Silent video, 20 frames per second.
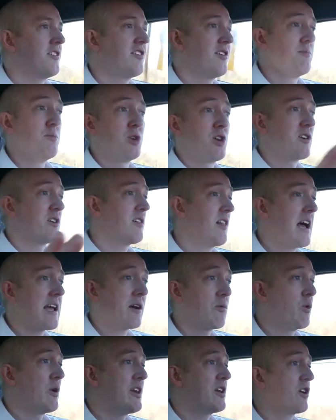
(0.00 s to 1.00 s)
similar to
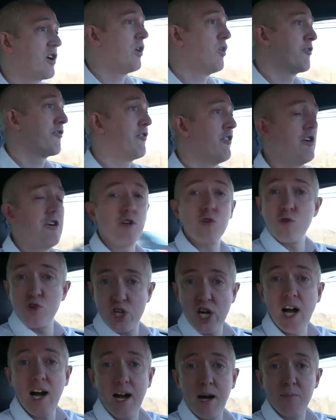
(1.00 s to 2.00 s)
like when you go for a new
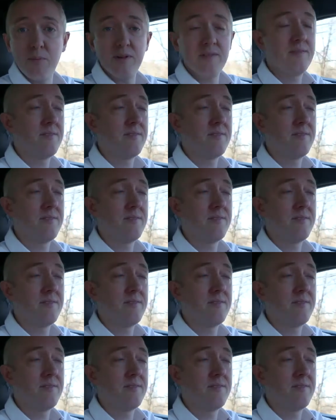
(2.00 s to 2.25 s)
job.